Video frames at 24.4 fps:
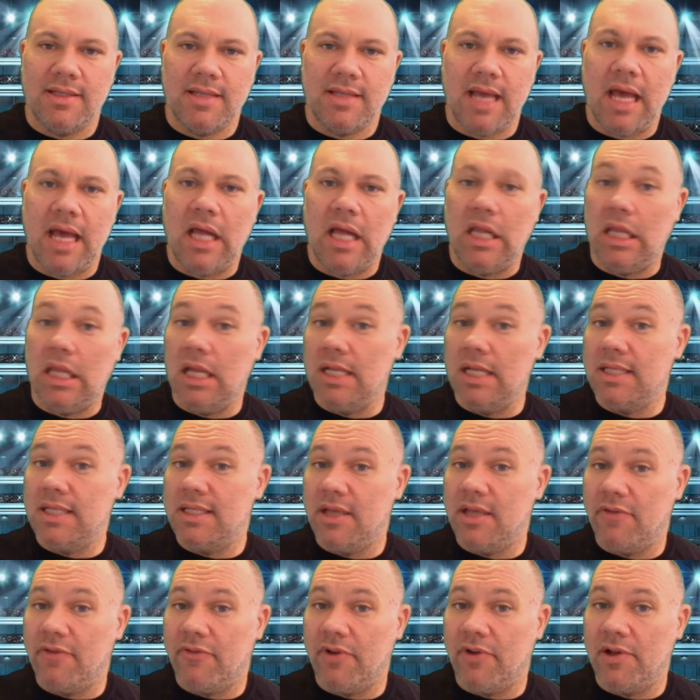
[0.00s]
tell a
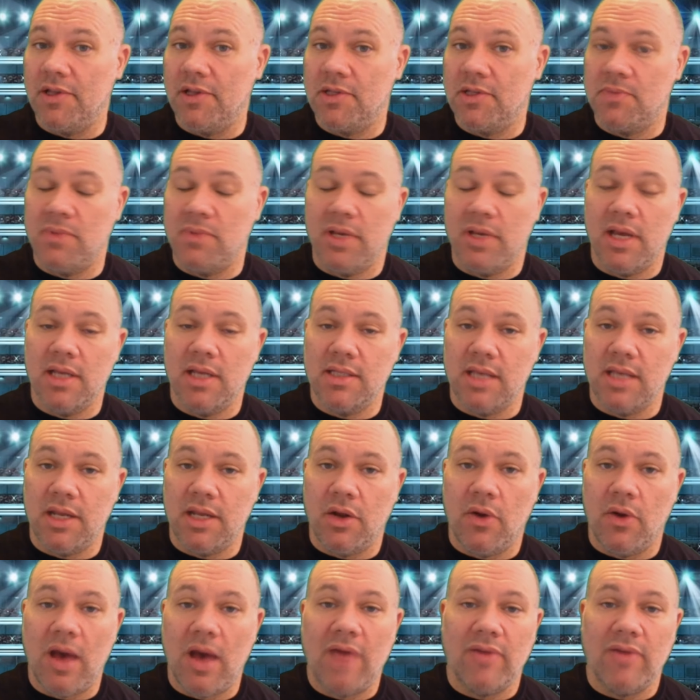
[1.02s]
difference because they
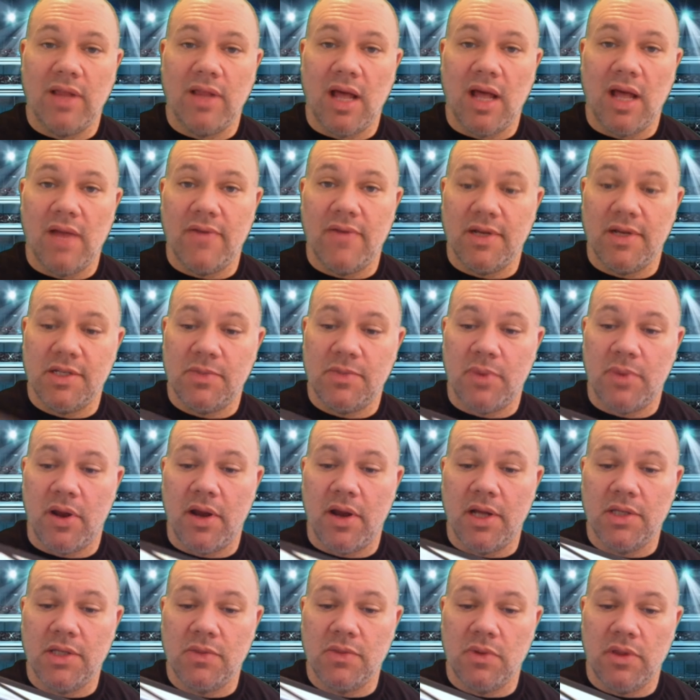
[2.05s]
don't have a lot of
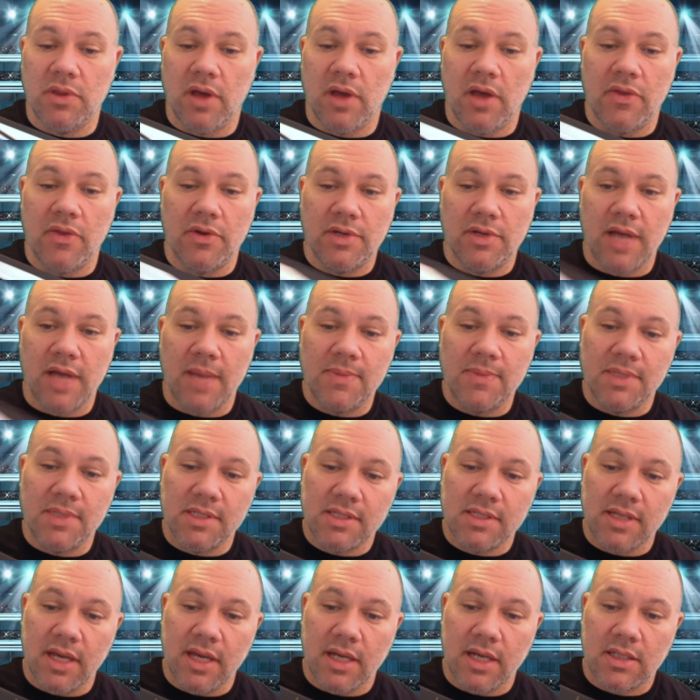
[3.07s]
experience with other types of
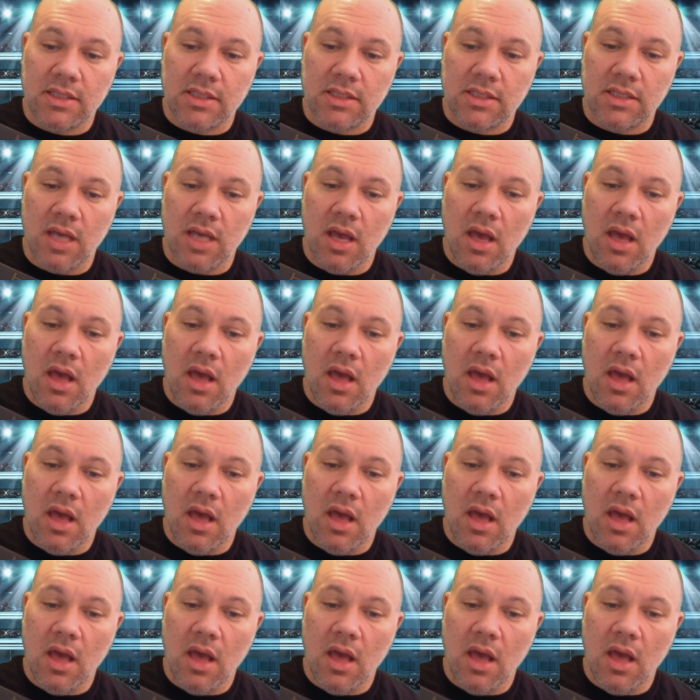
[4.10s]
sticks.